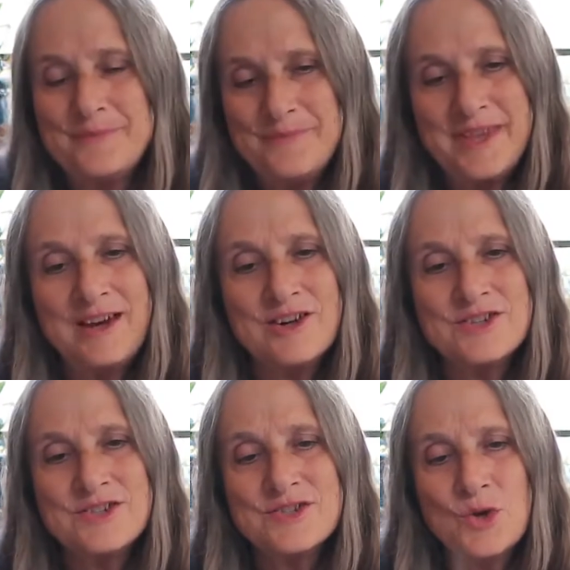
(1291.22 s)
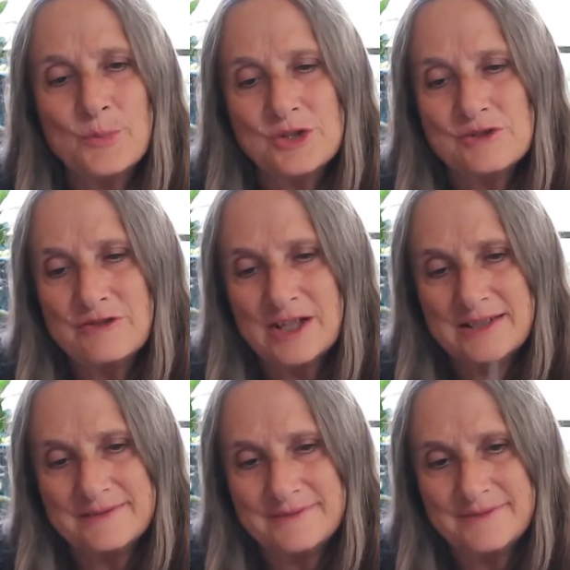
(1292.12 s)
them. They are so much
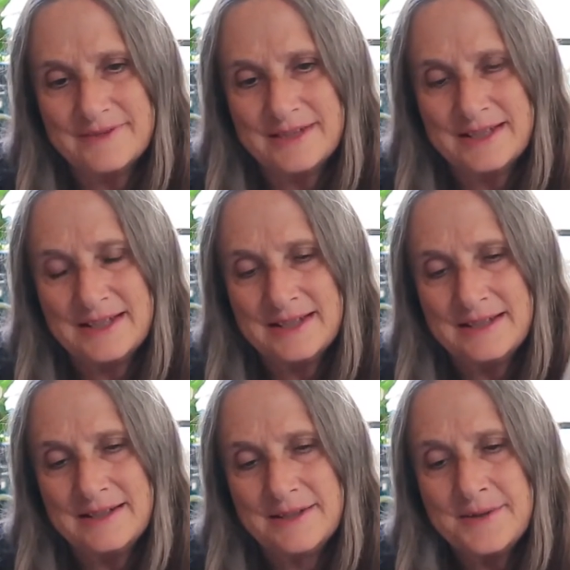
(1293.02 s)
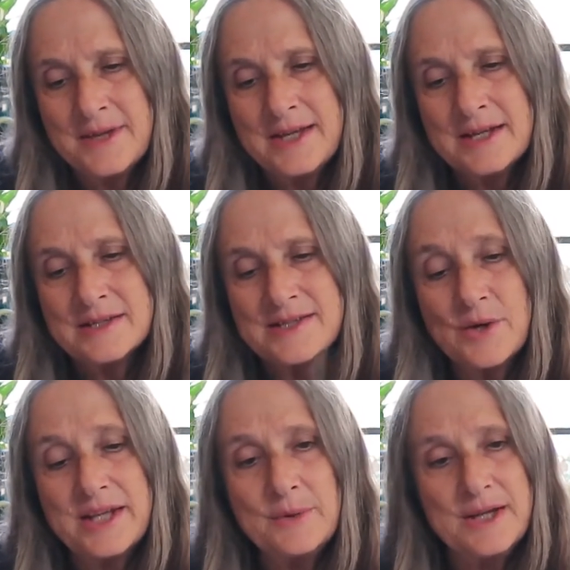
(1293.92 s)
fun. So
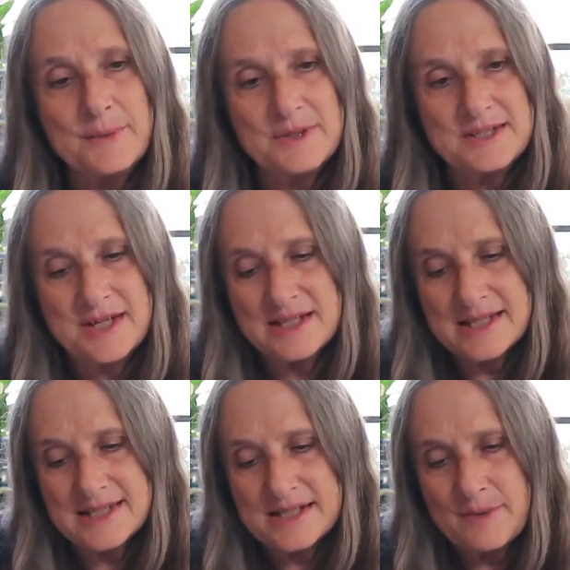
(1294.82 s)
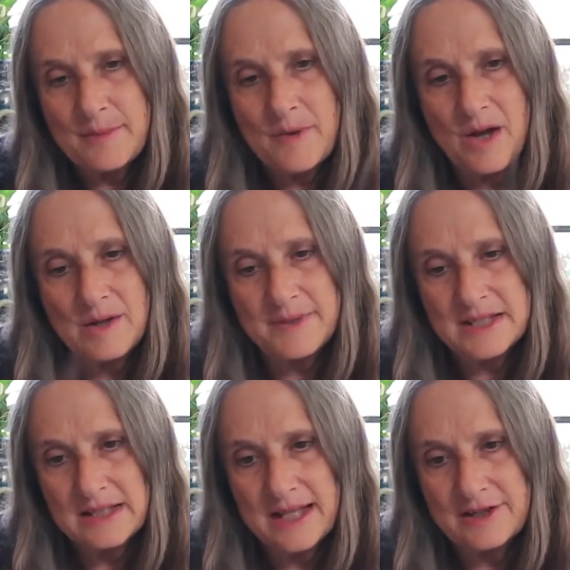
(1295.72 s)
anyway, I'm going to take this to my mom
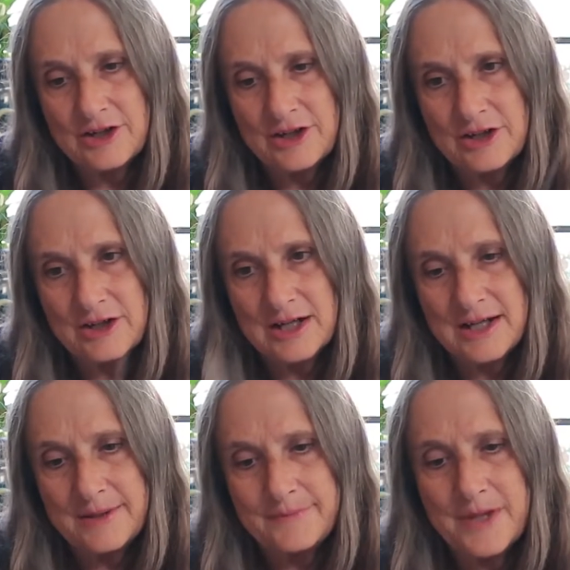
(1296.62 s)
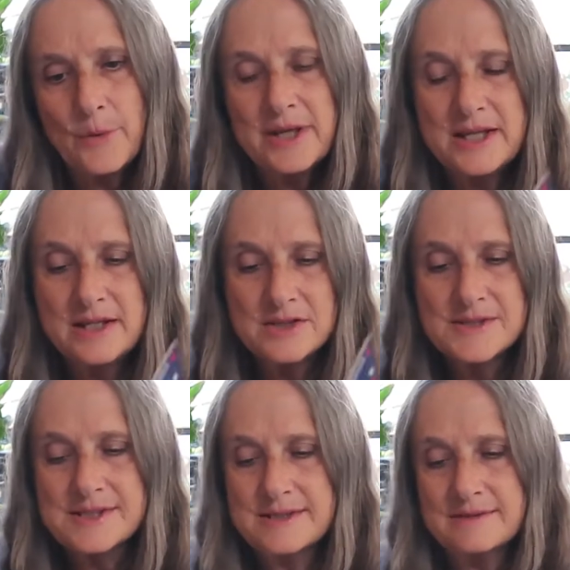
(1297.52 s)
and let her, um, oh, and here's